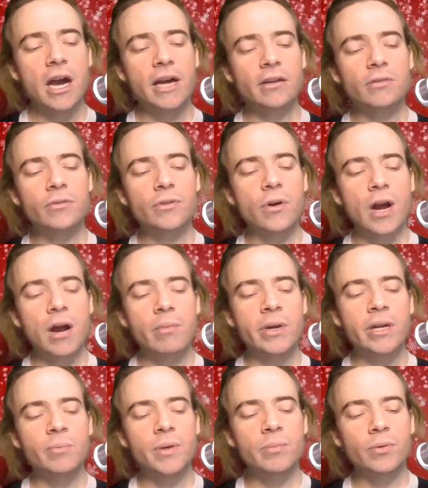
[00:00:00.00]
I don't know how
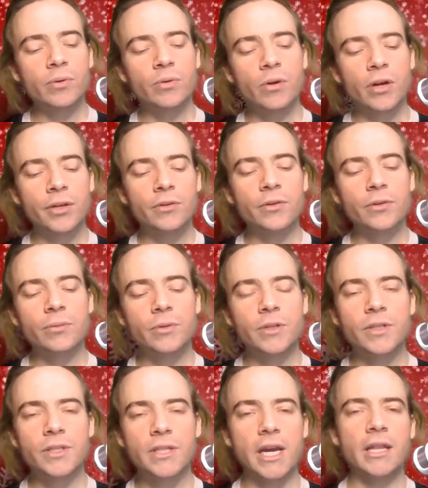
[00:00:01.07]
many people who are on YouTube
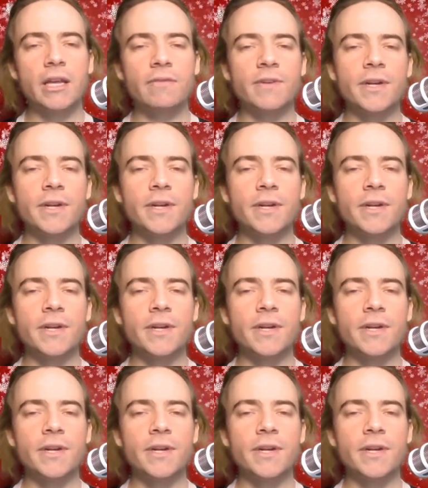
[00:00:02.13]
could say they've